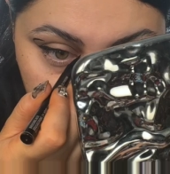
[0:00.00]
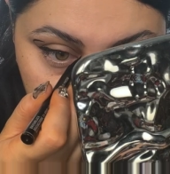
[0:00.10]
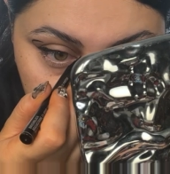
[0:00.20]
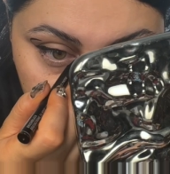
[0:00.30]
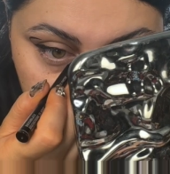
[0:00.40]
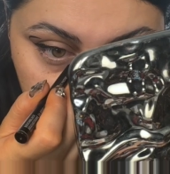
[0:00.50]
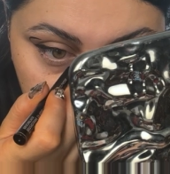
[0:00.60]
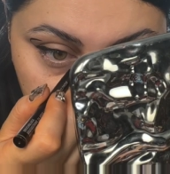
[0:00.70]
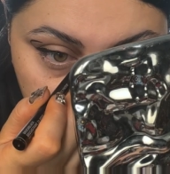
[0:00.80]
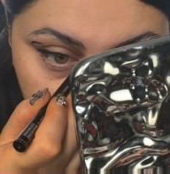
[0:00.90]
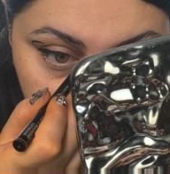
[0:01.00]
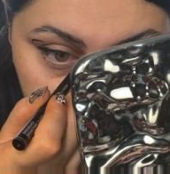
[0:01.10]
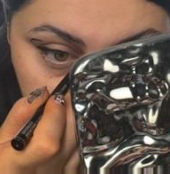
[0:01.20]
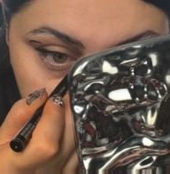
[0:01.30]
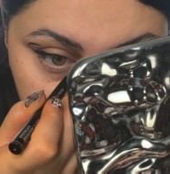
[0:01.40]
I'm gonna wrap
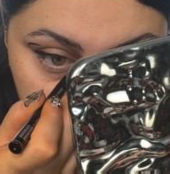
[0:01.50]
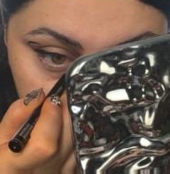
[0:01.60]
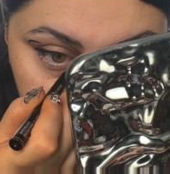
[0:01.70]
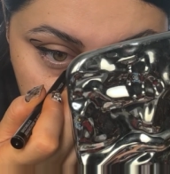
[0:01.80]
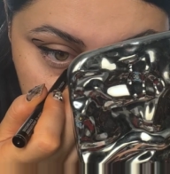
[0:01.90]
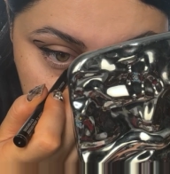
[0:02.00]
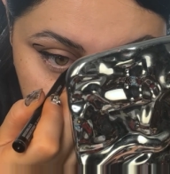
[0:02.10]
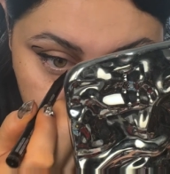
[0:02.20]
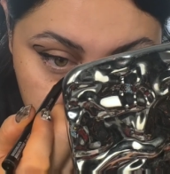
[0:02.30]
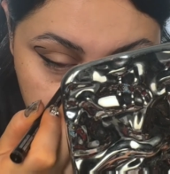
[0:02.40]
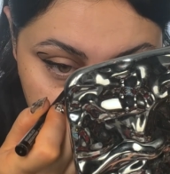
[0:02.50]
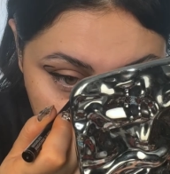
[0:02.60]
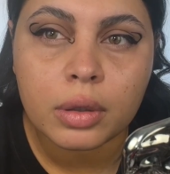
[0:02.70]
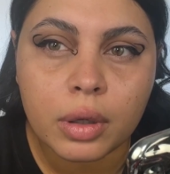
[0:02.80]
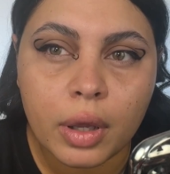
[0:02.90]
a little circle,
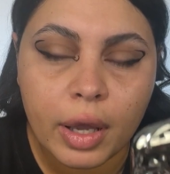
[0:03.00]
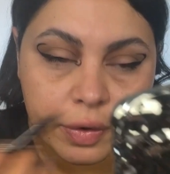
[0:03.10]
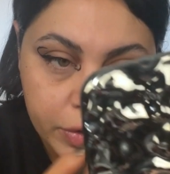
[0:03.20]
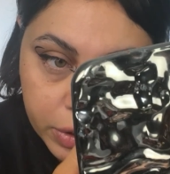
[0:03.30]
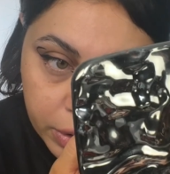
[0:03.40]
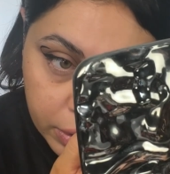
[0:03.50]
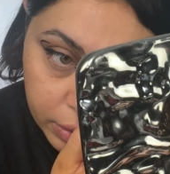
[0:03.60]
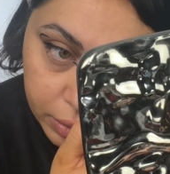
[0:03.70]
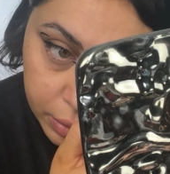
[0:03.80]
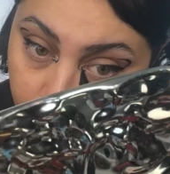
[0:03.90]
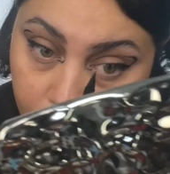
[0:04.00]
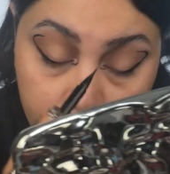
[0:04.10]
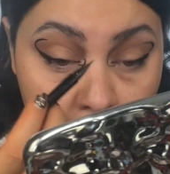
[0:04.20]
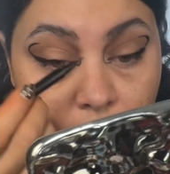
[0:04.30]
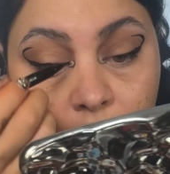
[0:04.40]
a little half circle.
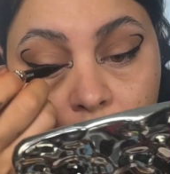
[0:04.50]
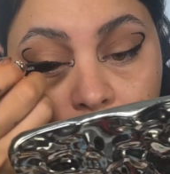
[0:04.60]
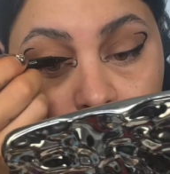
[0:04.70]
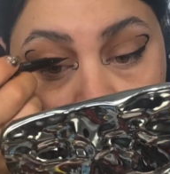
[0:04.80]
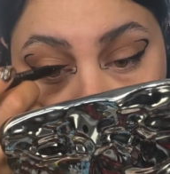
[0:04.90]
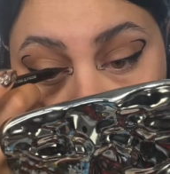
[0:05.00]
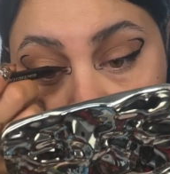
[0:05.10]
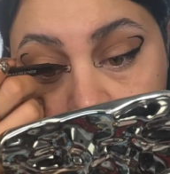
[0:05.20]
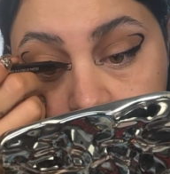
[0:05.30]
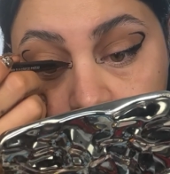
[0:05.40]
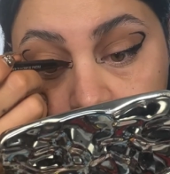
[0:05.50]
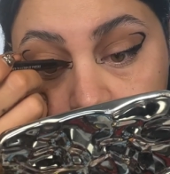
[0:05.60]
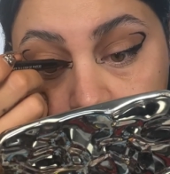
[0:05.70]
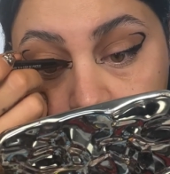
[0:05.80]
And then I'm gonna take this up